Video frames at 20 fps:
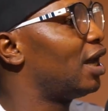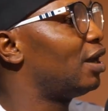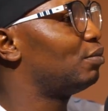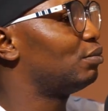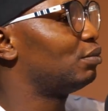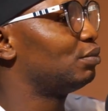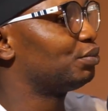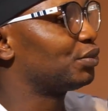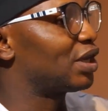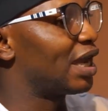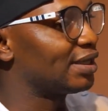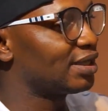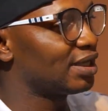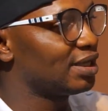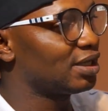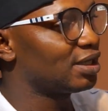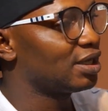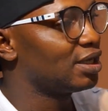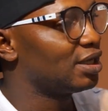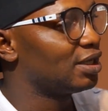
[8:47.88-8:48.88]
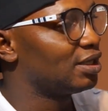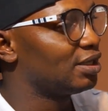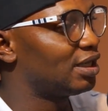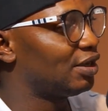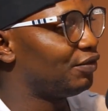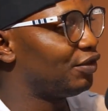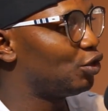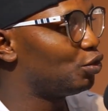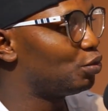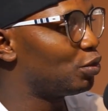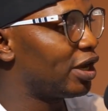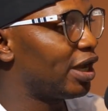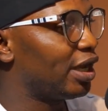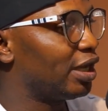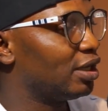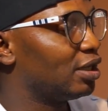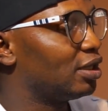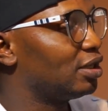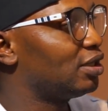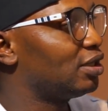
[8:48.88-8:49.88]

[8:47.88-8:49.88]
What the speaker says: I think David Umahi,